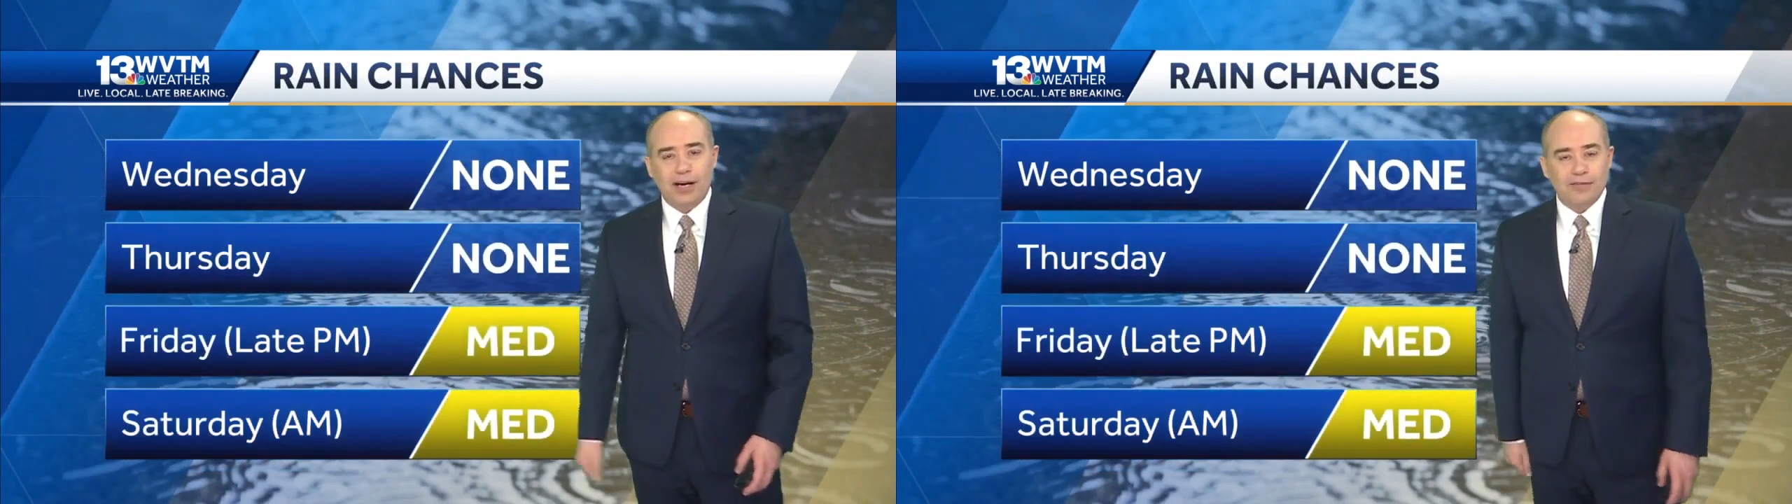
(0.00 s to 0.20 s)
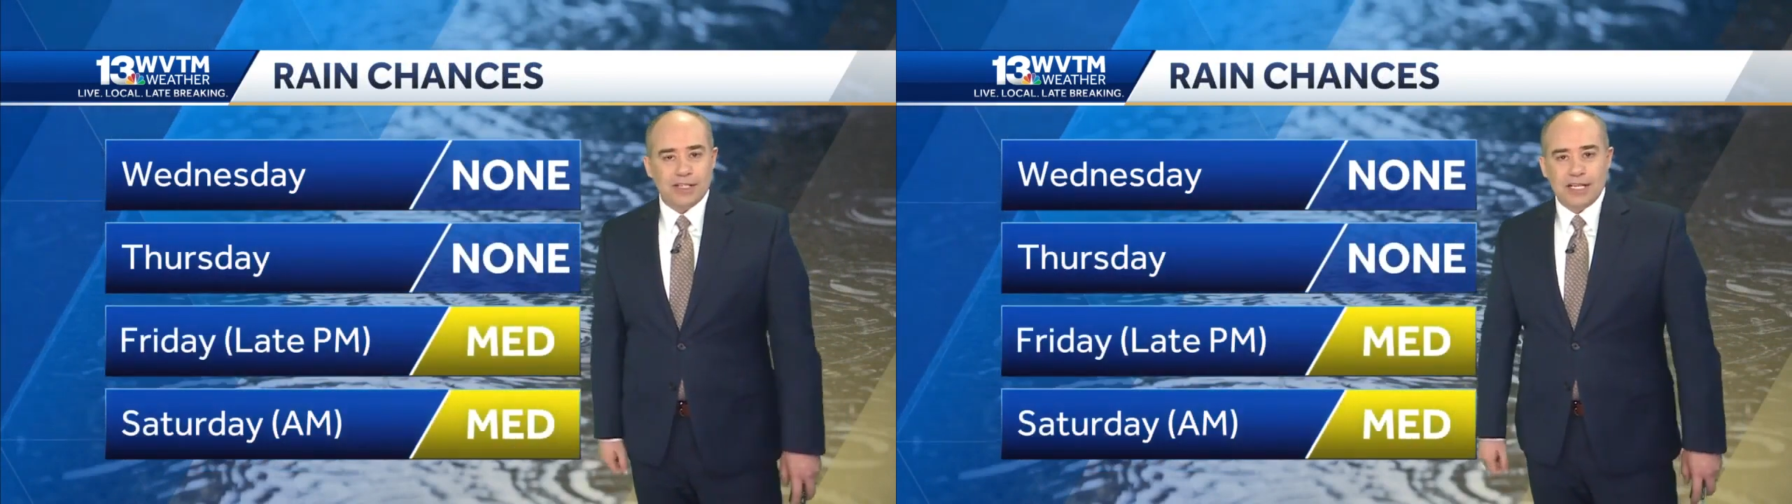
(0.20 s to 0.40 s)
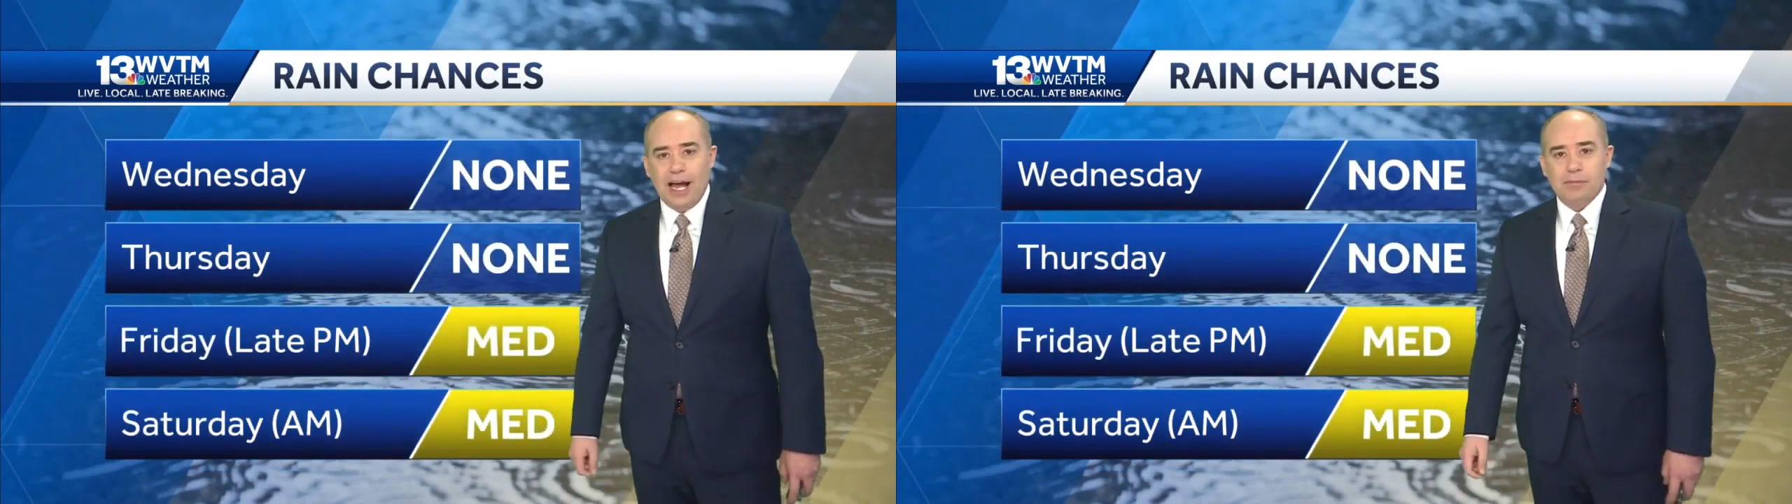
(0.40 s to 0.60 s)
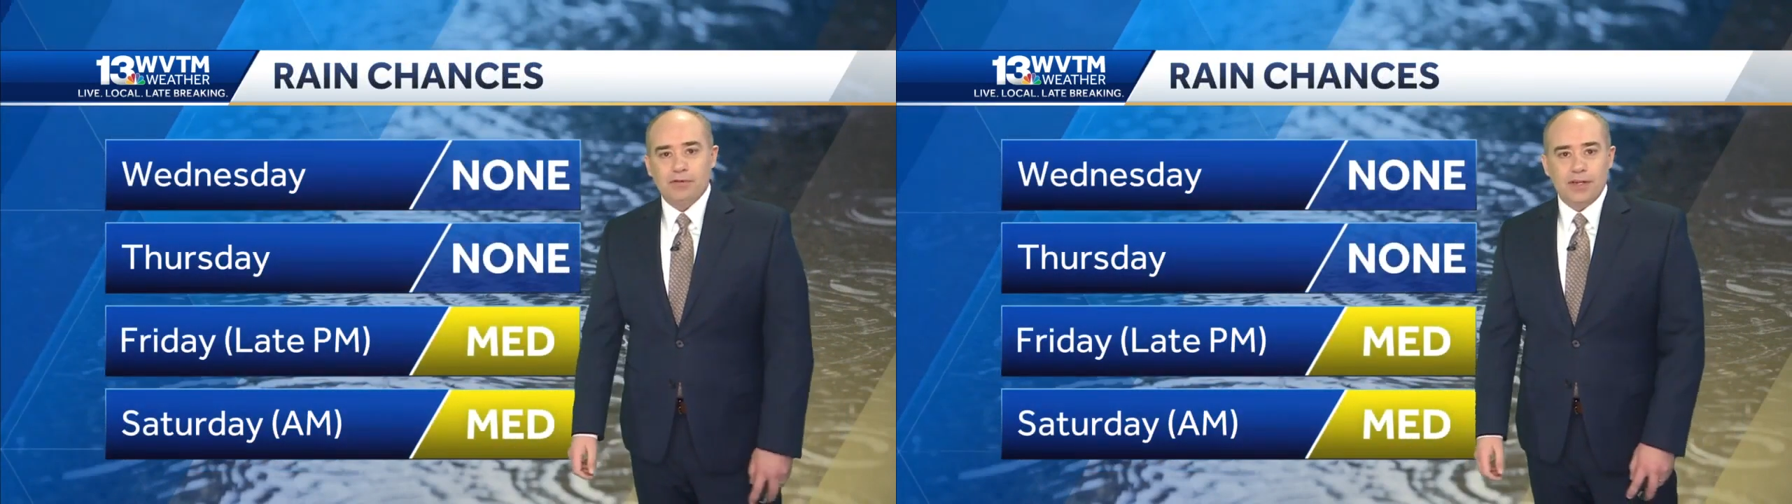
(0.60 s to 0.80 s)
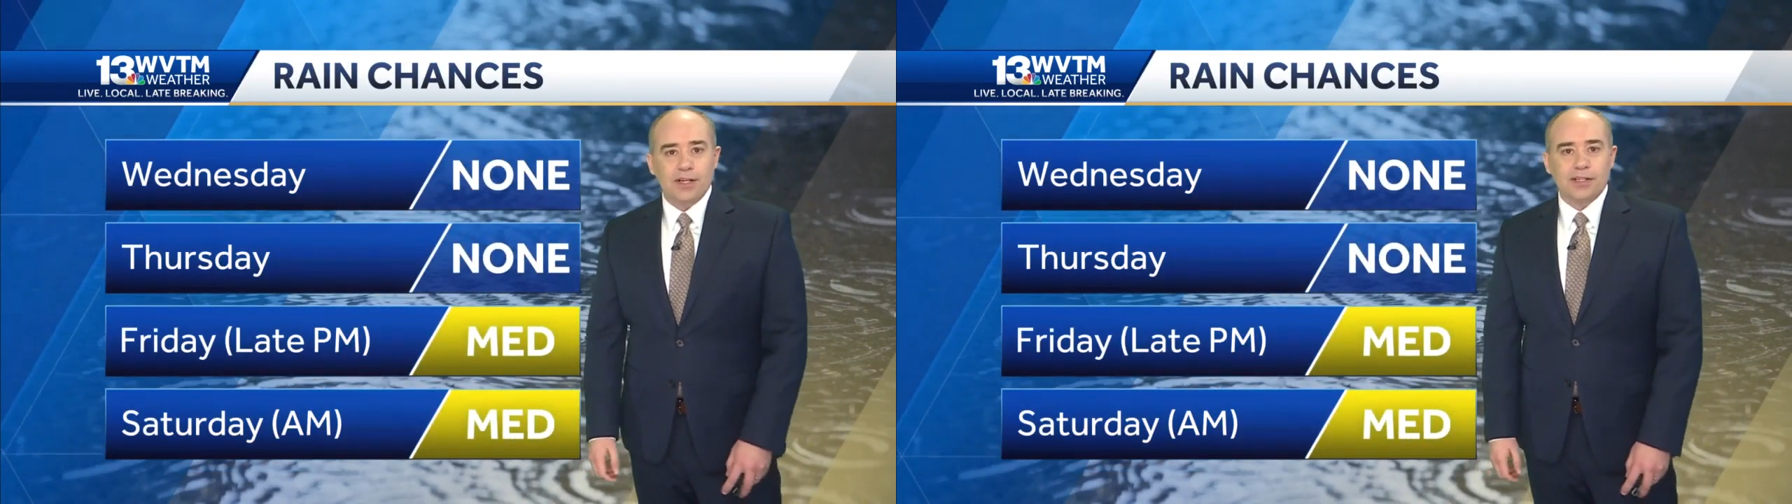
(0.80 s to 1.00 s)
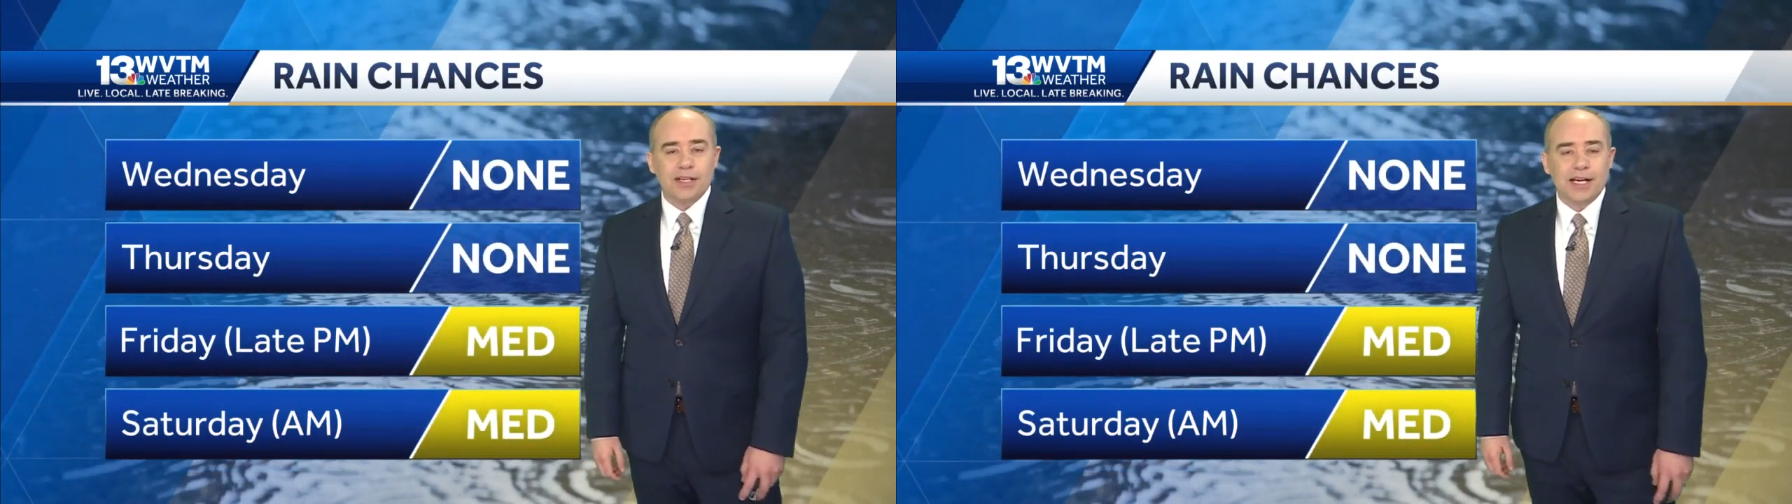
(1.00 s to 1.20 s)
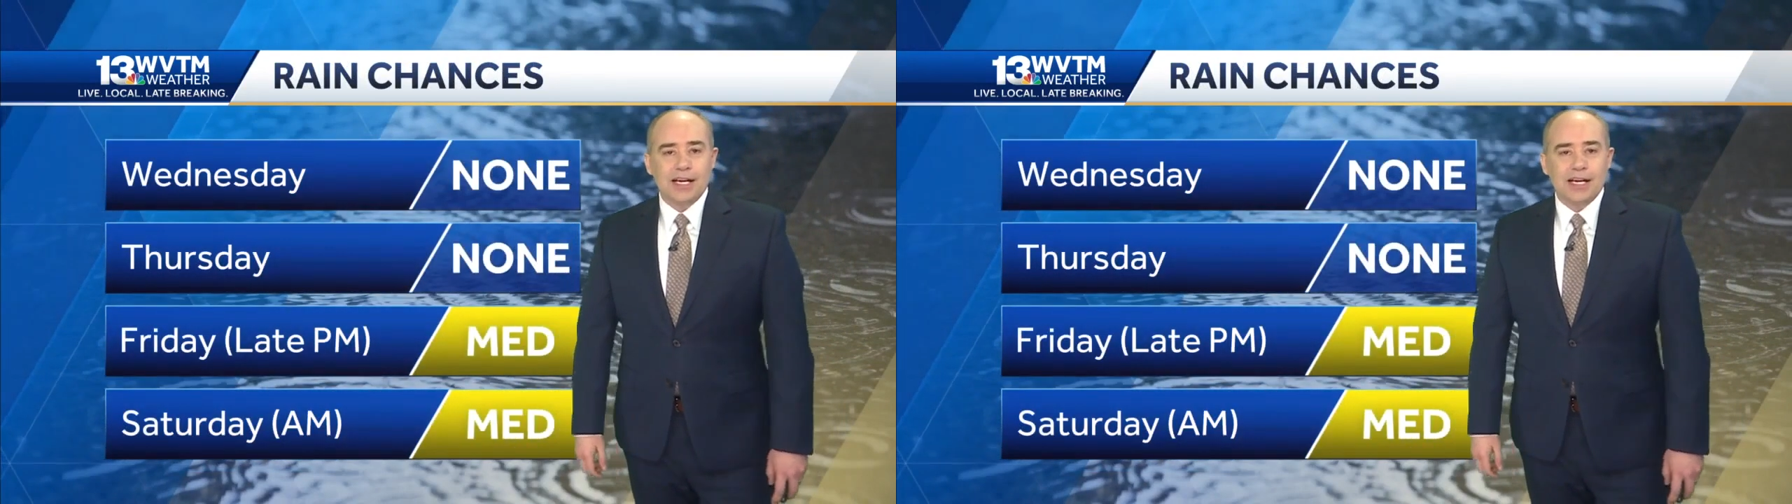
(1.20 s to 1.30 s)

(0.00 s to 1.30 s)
of the time of year